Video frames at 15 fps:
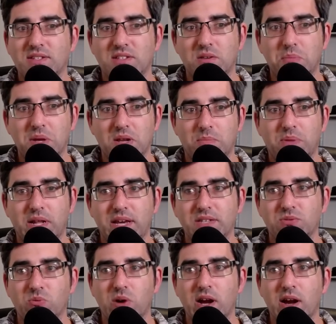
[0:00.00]
to be in a
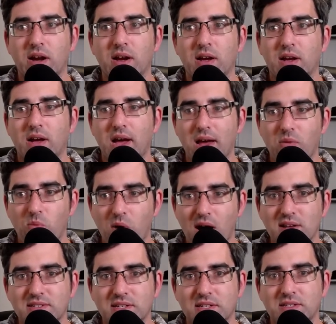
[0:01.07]
place where I
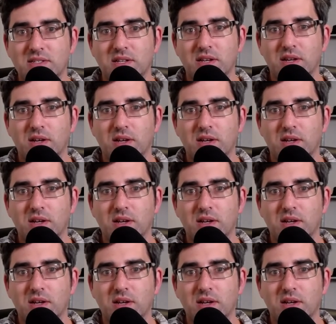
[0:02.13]
wasn't